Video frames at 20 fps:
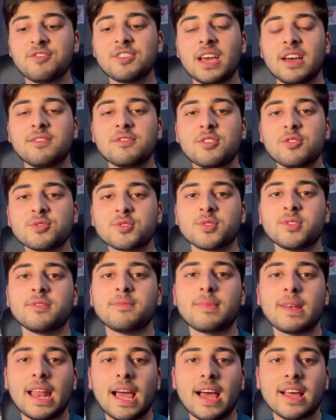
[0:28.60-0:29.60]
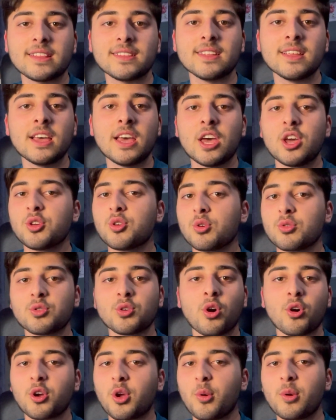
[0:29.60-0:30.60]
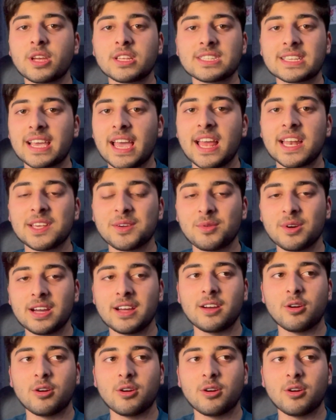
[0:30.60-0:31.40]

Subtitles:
you have no sort of plan, you're not going to get anywhere,